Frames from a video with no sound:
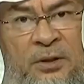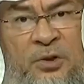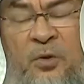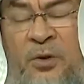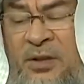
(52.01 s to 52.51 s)

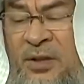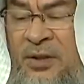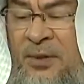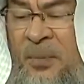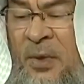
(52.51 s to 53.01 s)
So this
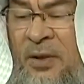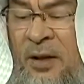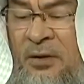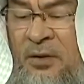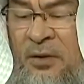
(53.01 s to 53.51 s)
is
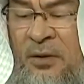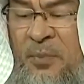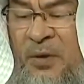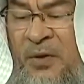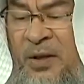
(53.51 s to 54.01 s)
not
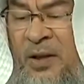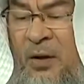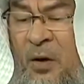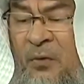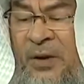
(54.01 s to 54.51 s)
befitting
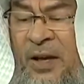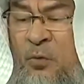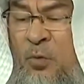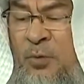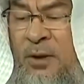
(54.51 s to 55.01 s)
of a
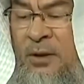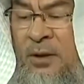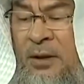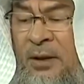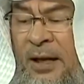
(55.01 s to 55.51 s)
woman
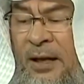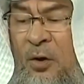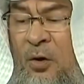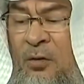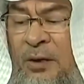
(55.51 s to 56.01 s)
at all.